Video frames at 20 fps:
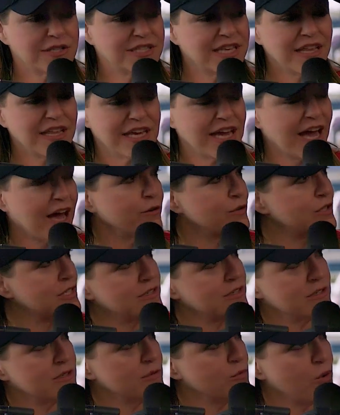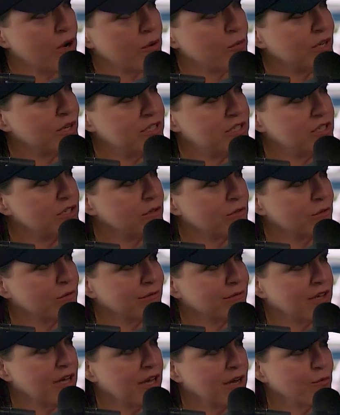selling houses is what we
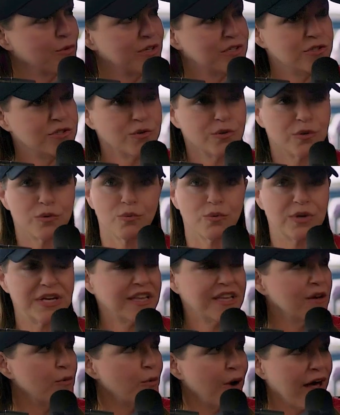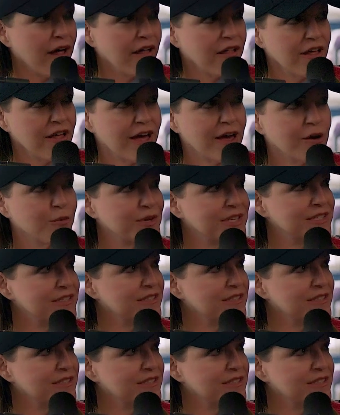do, and we do it really well, and